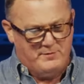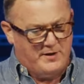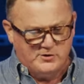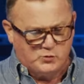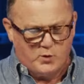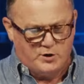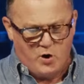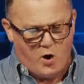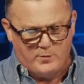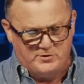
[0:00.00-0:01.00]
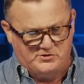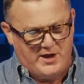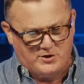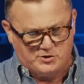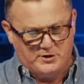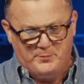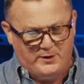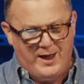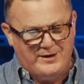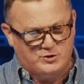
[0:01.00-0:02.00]
Now, this word garbage is actually a
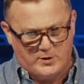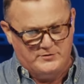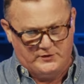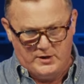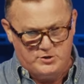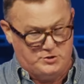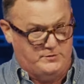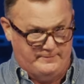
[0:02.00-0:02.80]
polite translation.